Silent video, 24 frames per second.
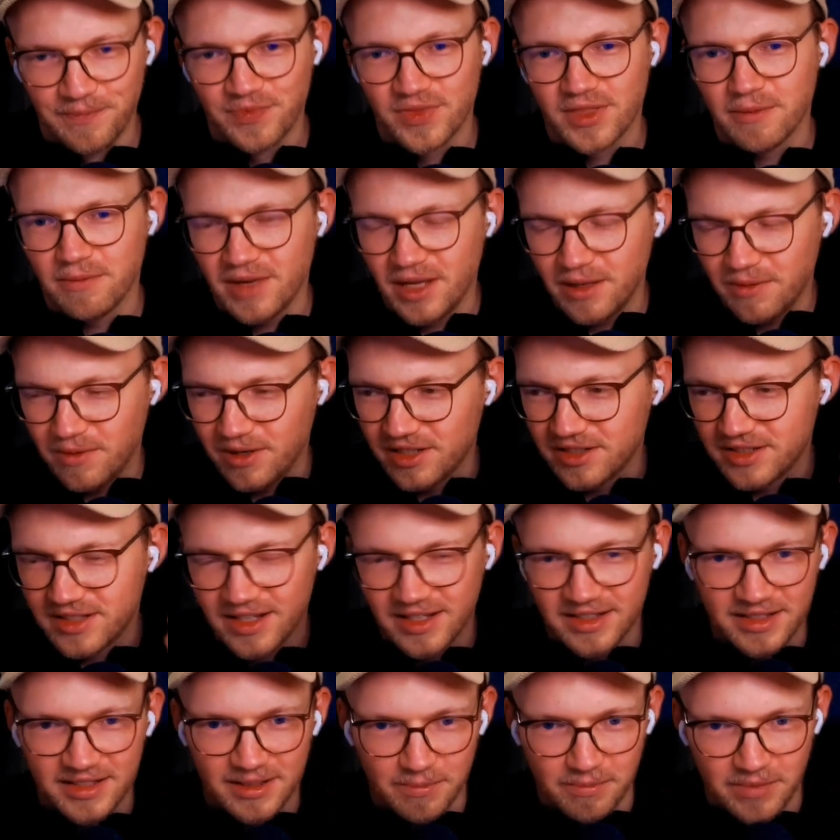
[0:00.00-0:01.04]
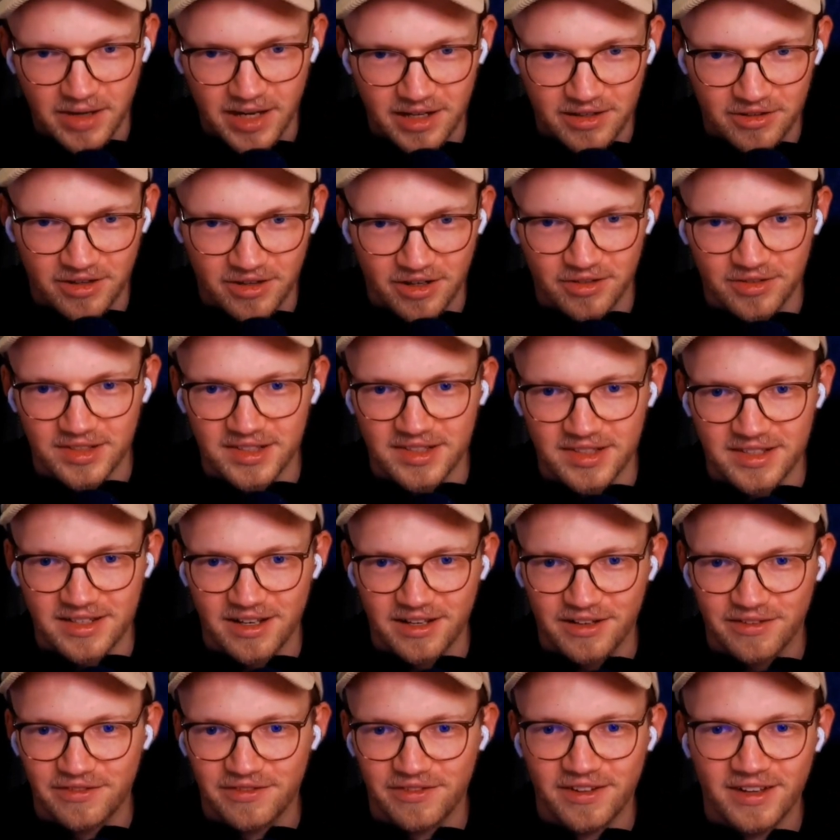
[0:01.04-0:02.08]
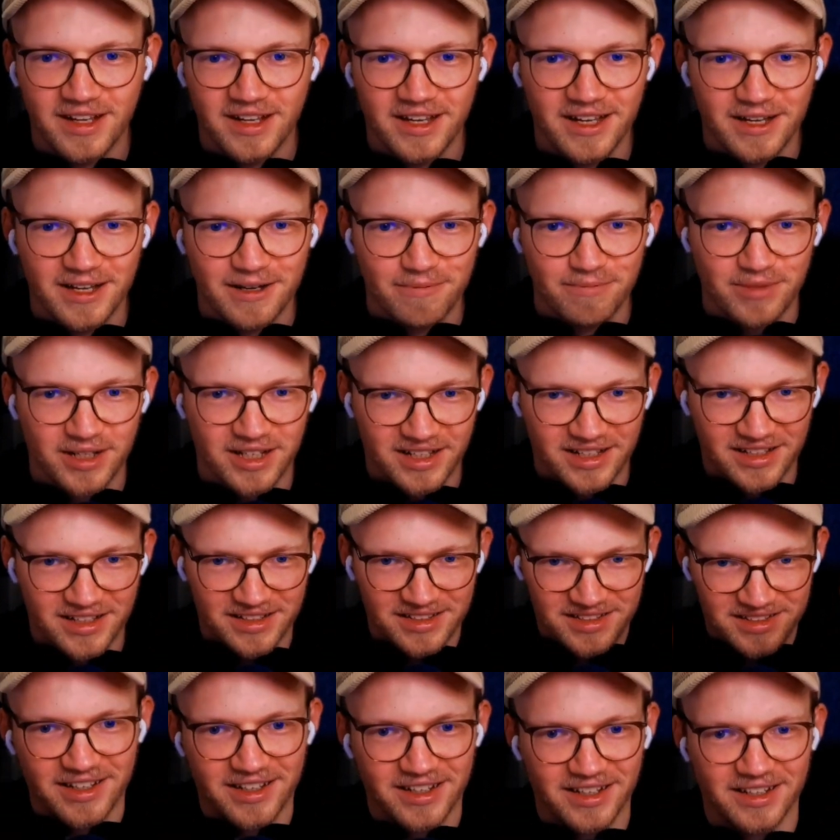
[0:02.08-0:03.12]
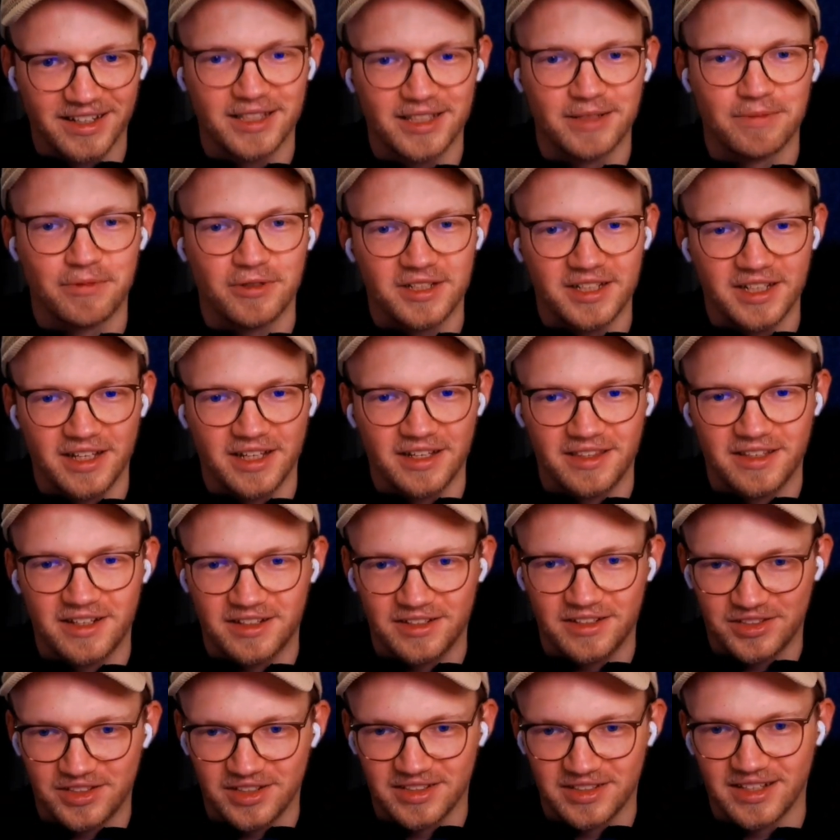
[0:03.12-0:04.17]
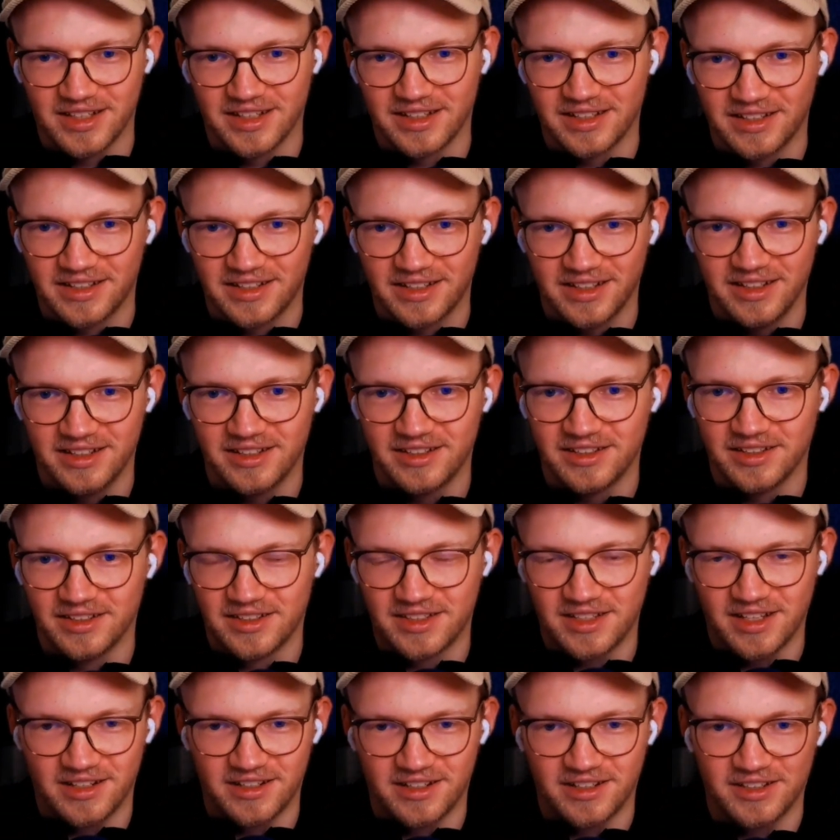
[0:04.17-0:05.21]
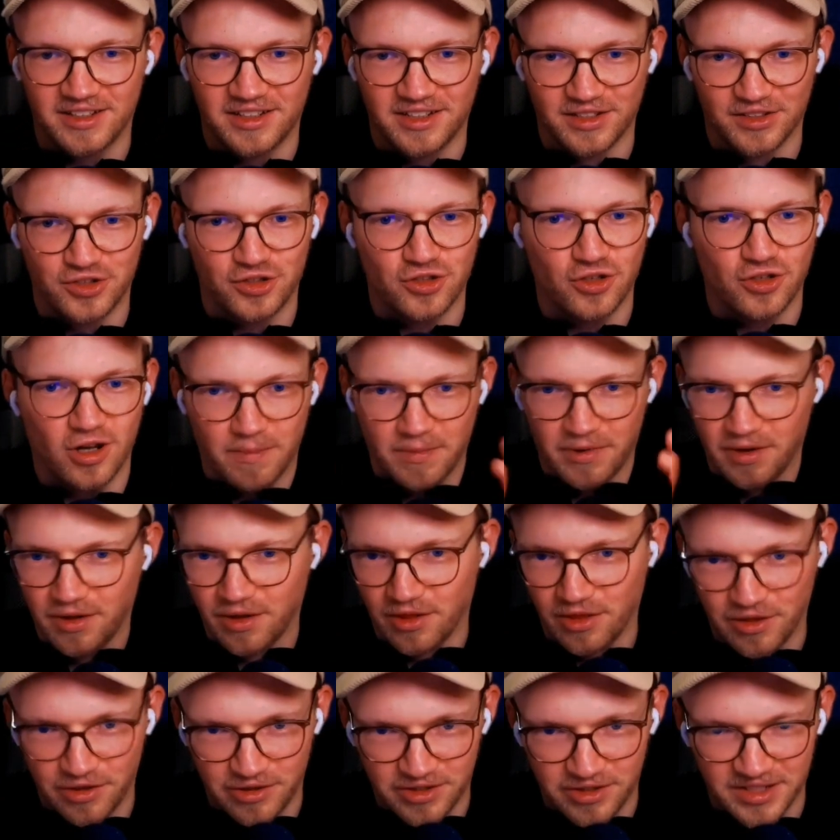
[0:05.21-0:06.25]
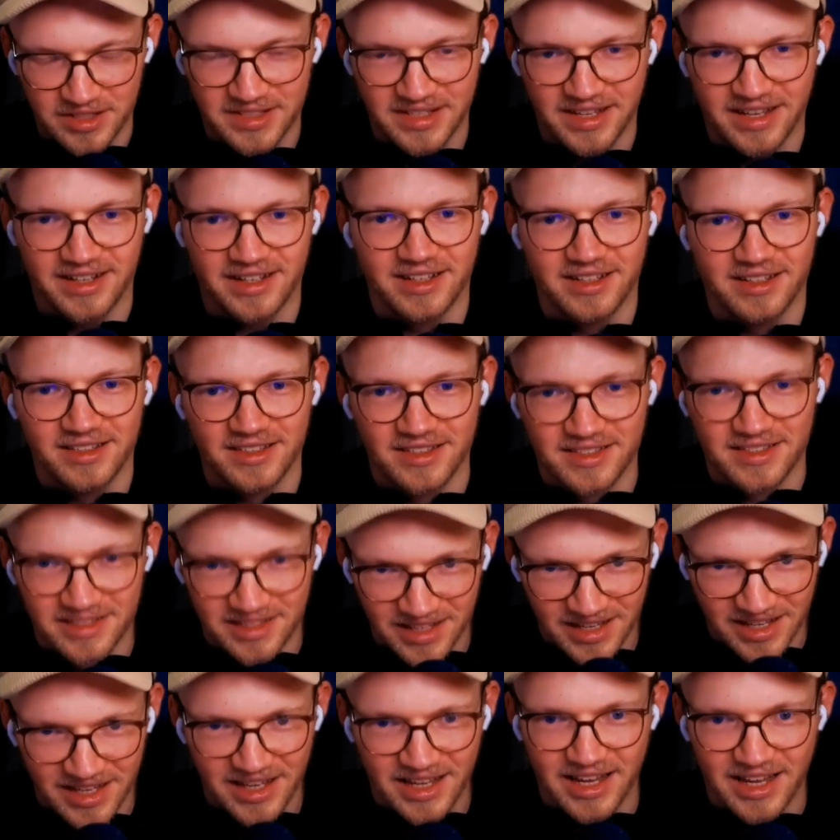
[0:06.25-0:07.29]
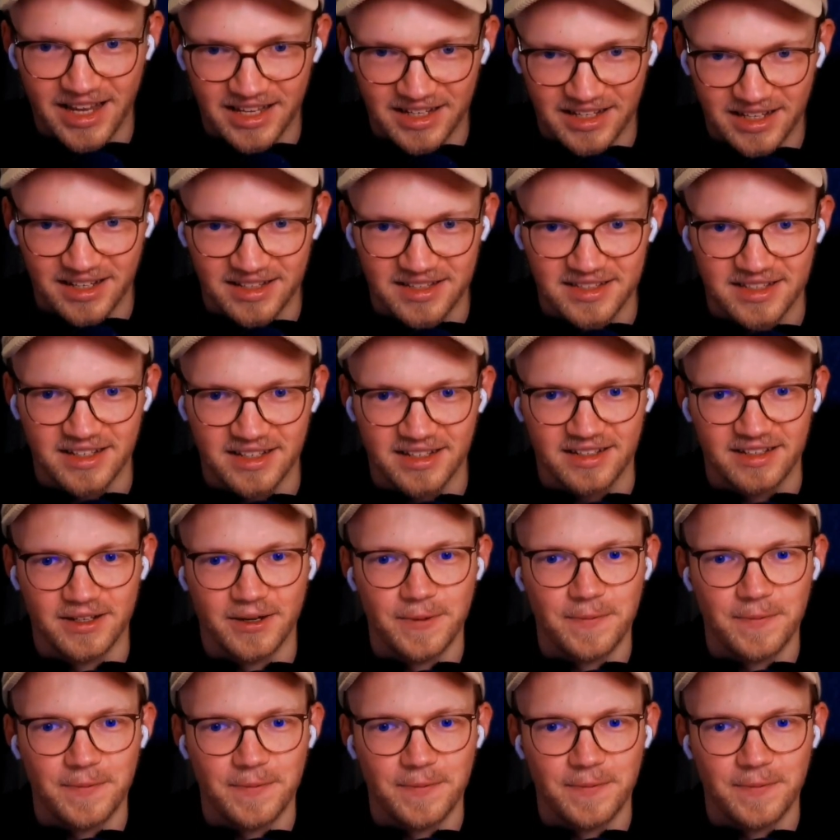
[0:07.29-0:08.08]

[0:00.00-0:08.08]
Maybe there's like some background stuff, but let's pretend there's just like a clear start, stop, 30 seconds, and that's it.